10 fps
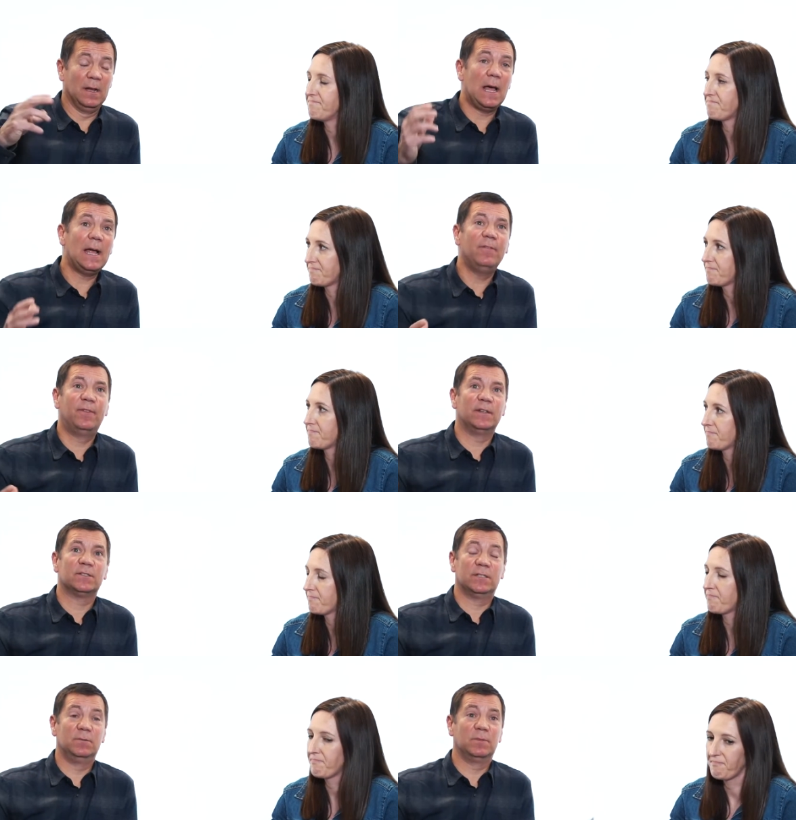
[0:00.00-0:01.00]
Speaker 1: a life that
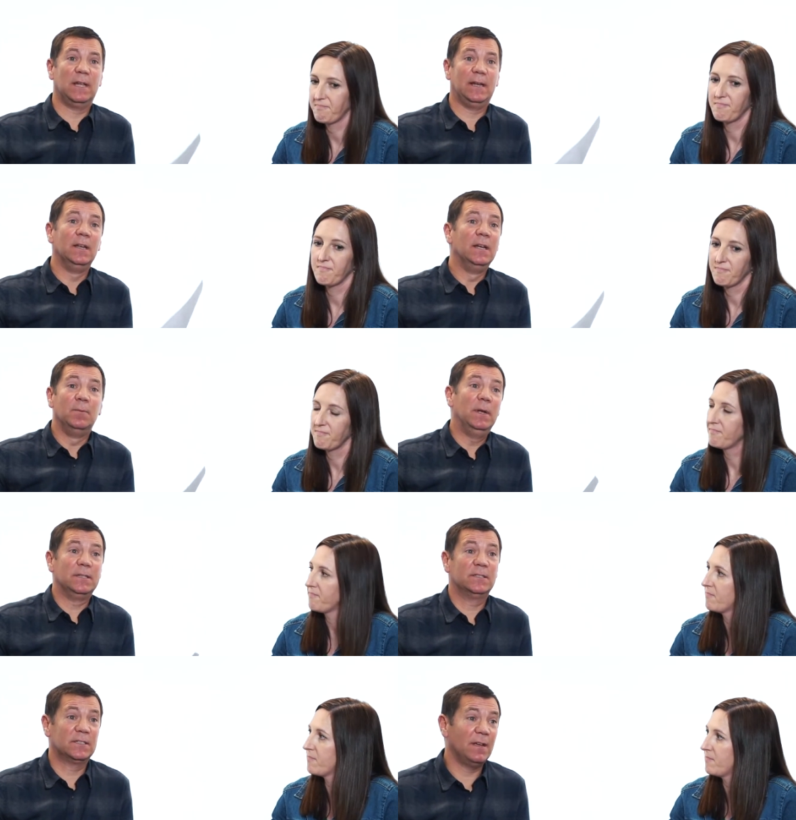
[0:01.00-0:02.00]
seems like, man,
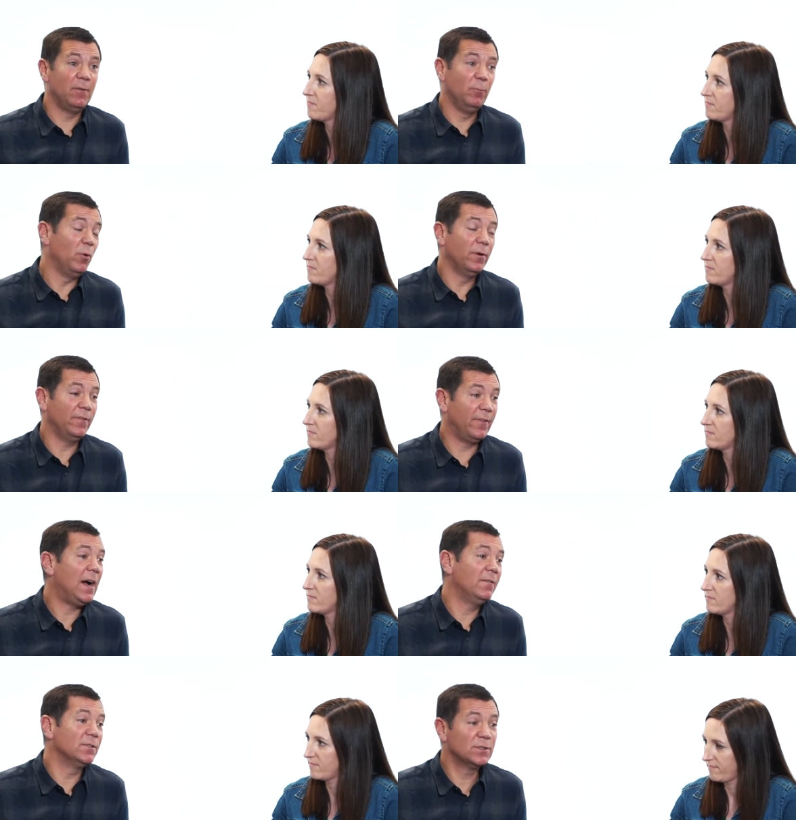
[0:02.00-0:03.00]

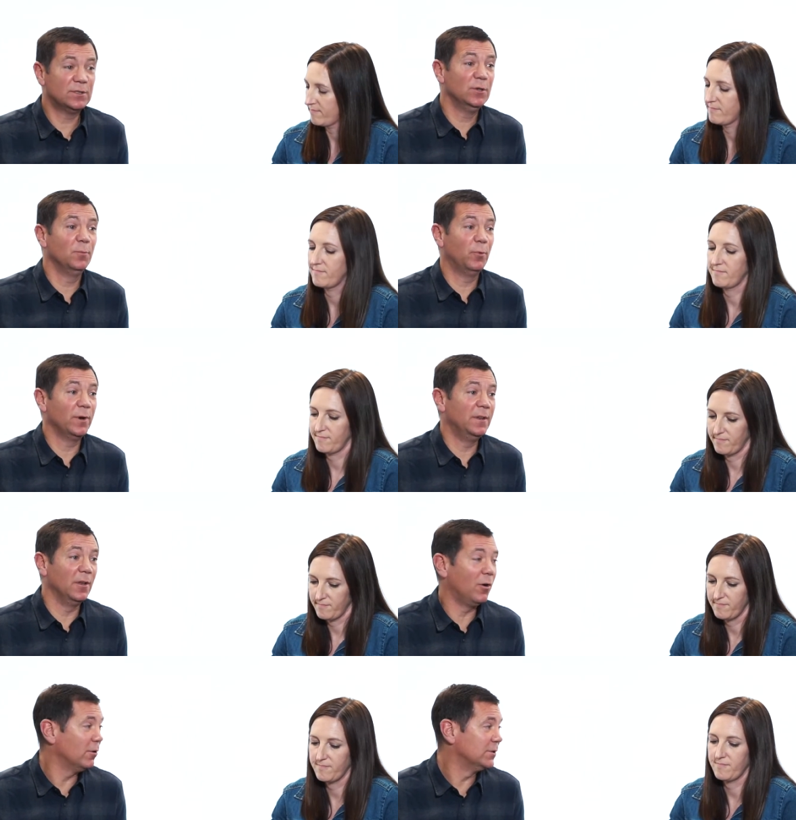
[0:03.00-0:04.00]
7.5 is still pretty
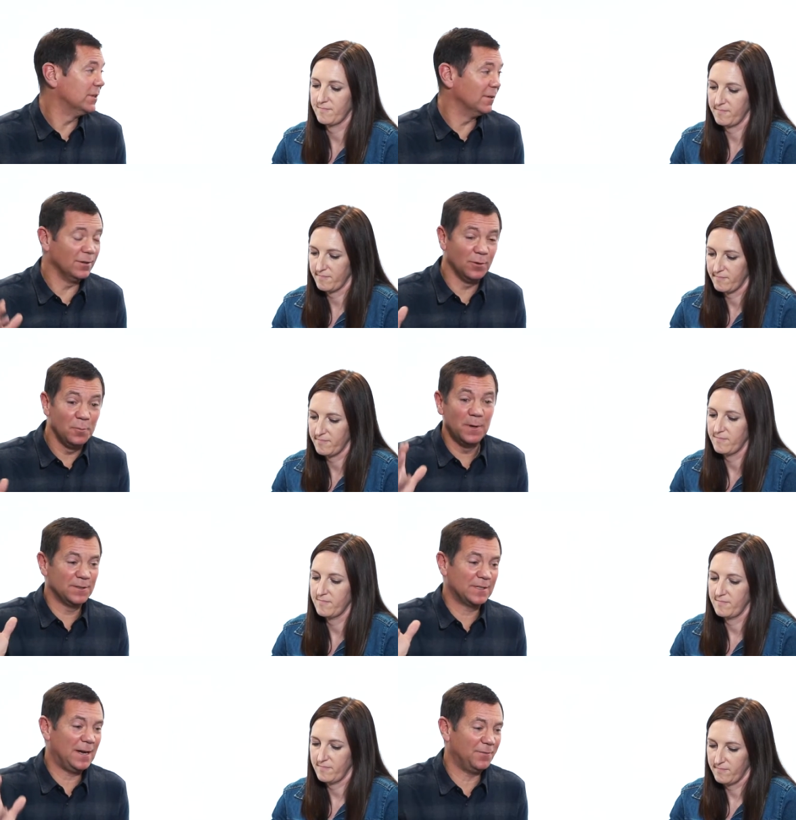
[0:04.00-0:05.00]
large and
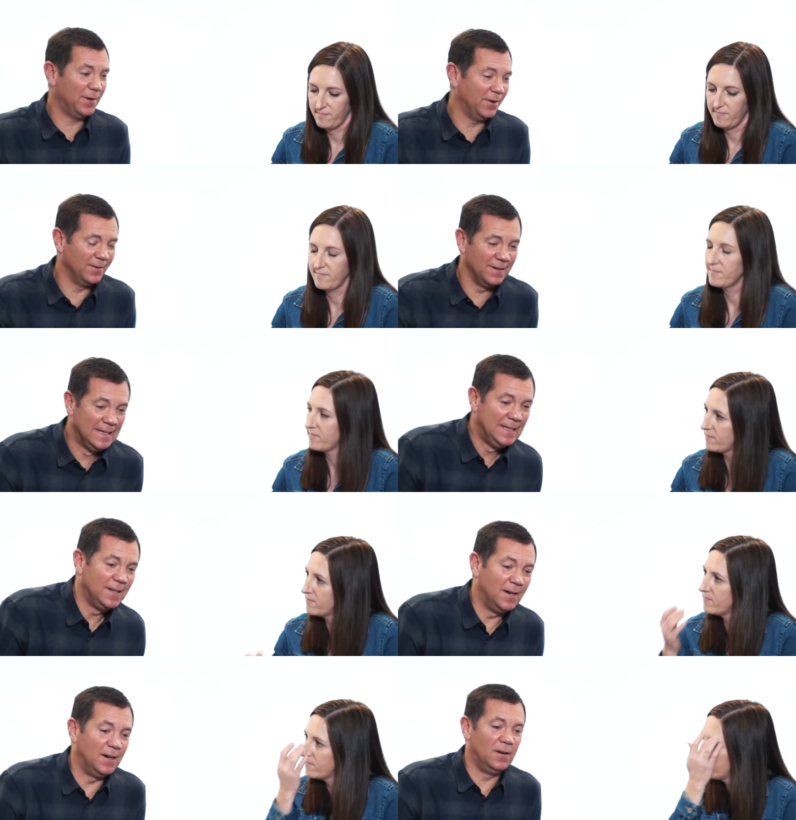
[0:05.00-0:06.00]
luminous out there. And
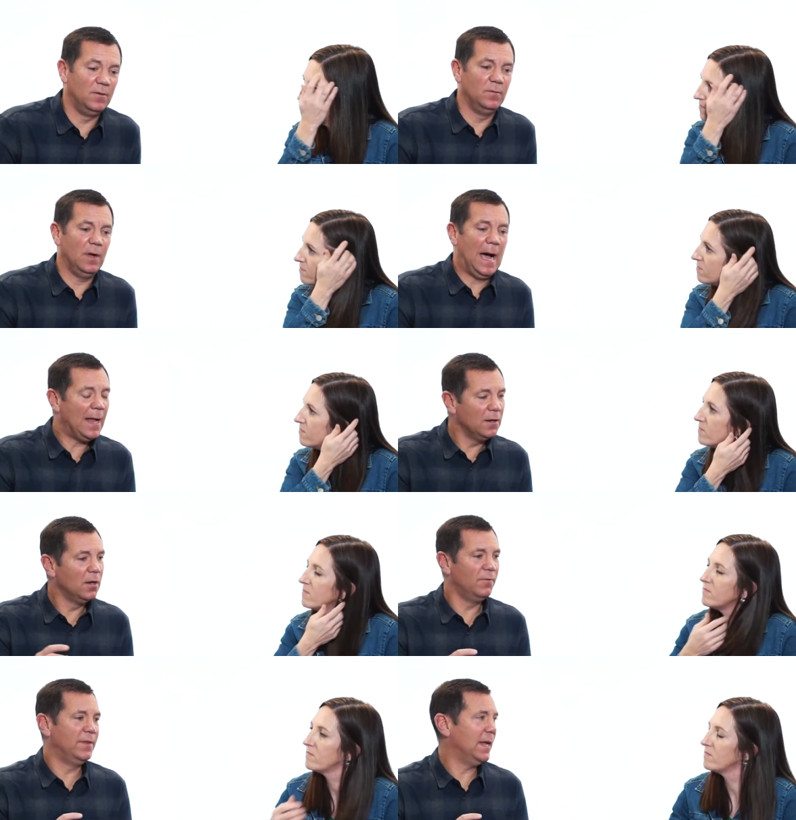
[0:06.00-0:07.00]
uh, I
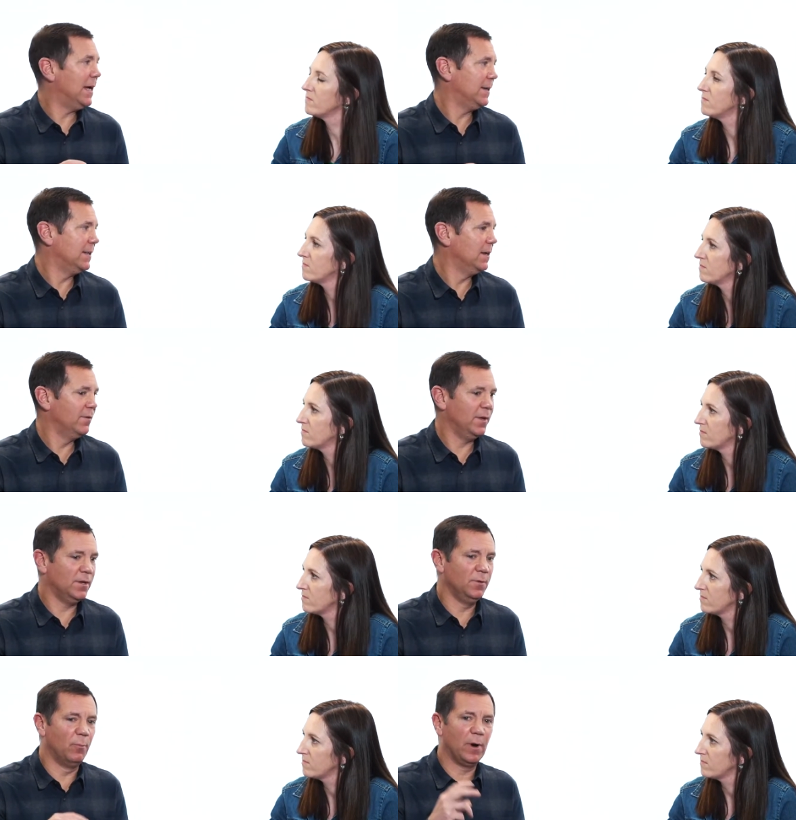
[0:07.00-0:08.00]
love the idea that
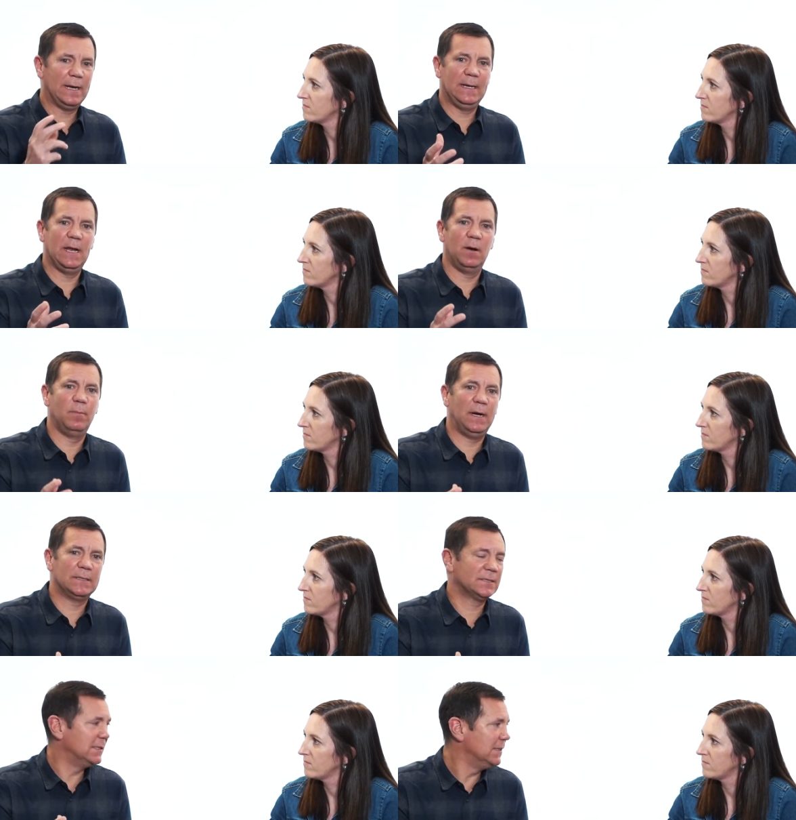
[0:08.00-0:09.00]
you break it down by
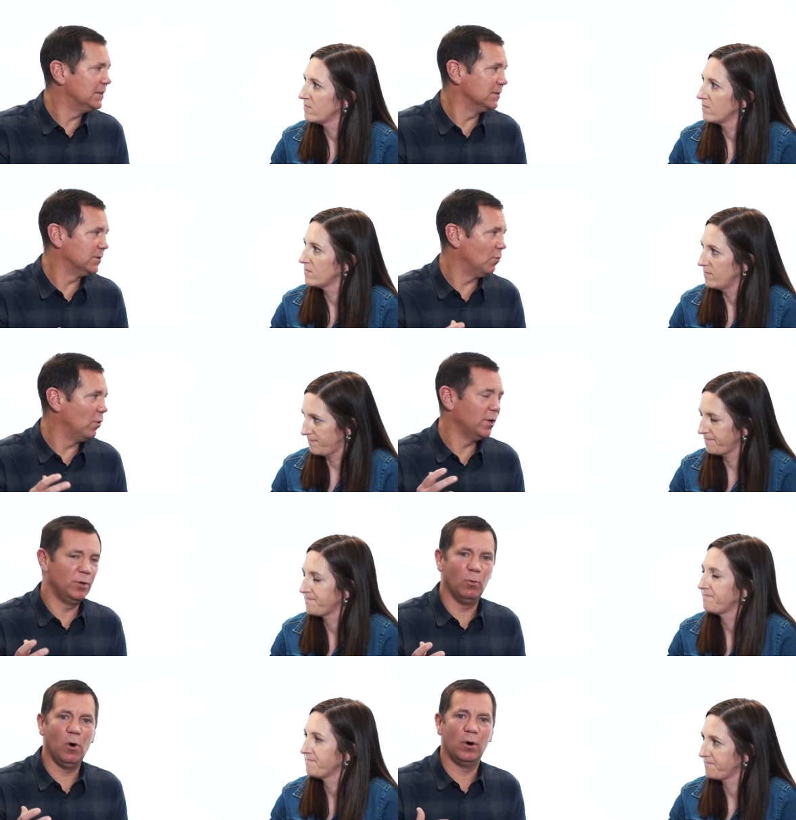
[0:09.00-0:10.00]
seasons or where
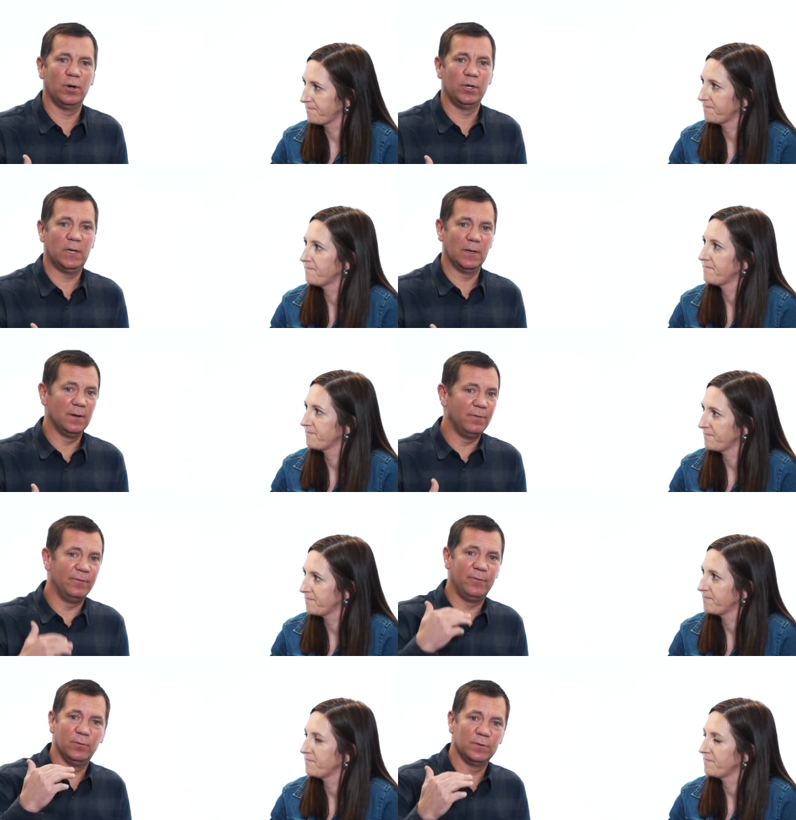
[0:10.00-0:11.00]
you are, and you can live the
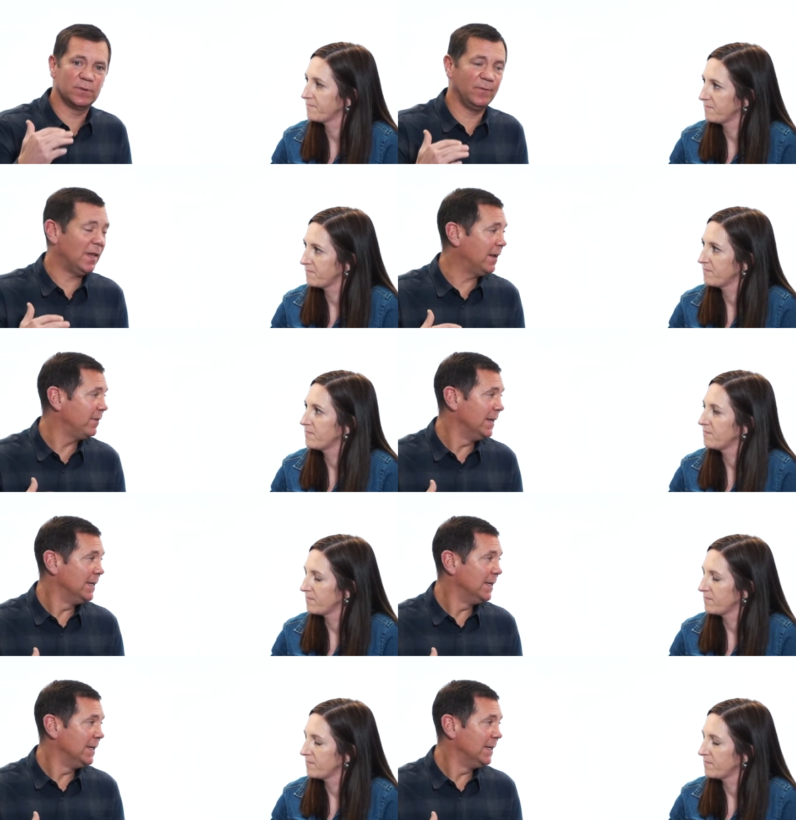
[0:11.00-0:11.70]
fullness of life